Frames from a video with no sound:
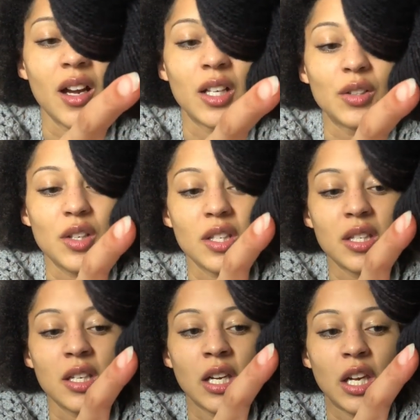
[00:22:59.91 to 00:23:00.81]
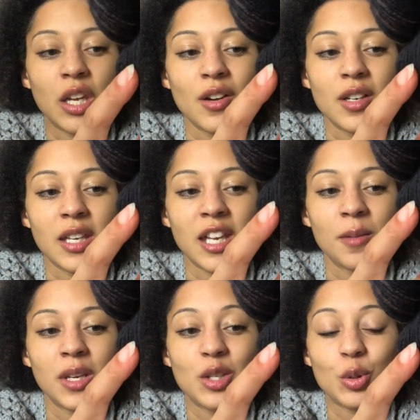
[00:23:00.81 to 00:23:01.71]
I looked at the yarn name
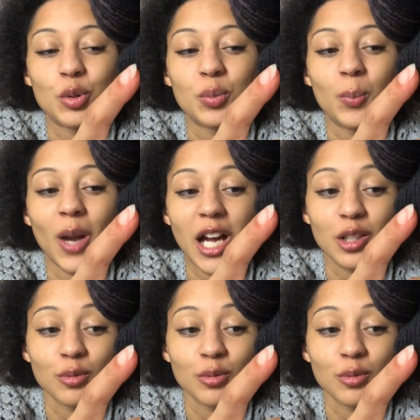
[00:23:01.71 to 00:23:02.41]
and it's called Black